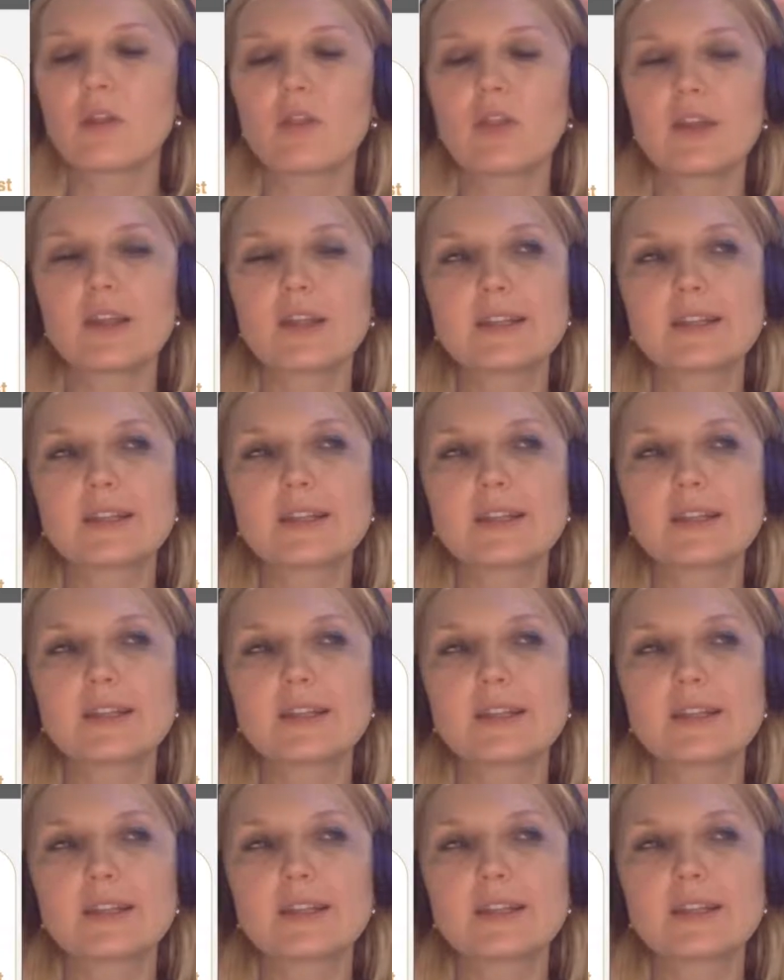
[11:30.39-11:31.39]
this
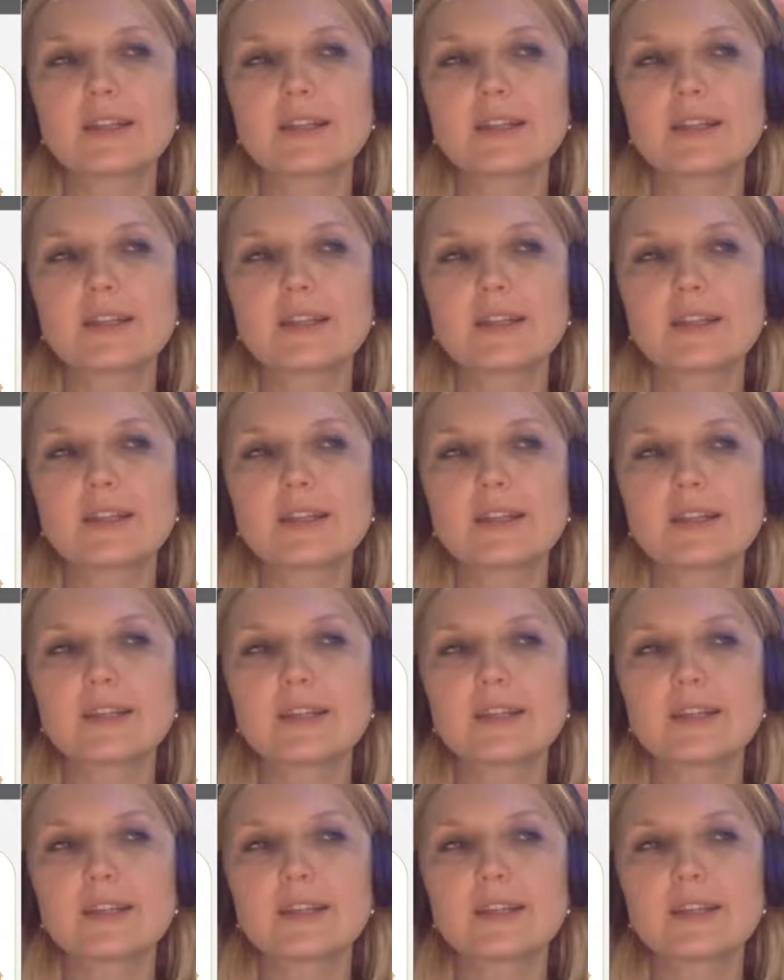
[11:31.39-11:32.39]
terrible
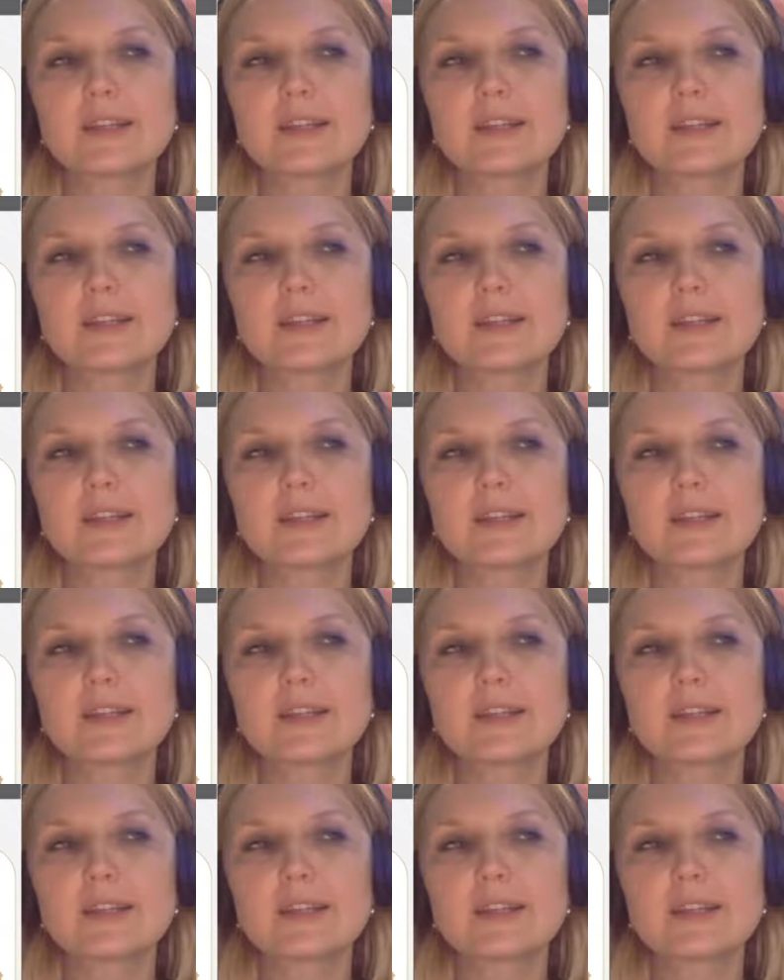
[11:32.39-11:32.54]
virus.